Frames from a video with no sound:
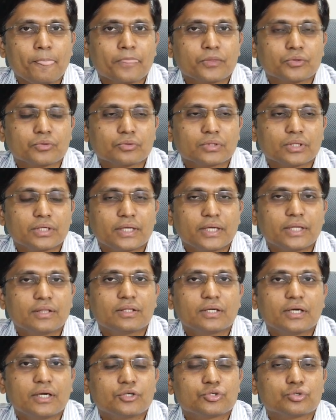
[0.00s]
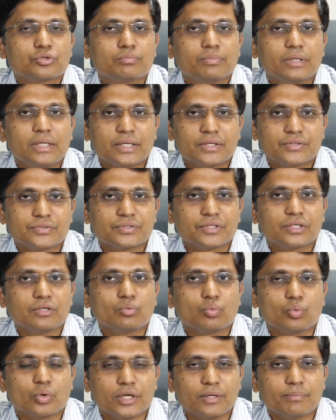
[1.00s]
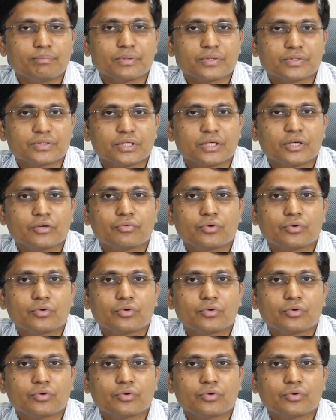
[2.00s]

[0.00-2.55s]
so the death rate should be less than 1%.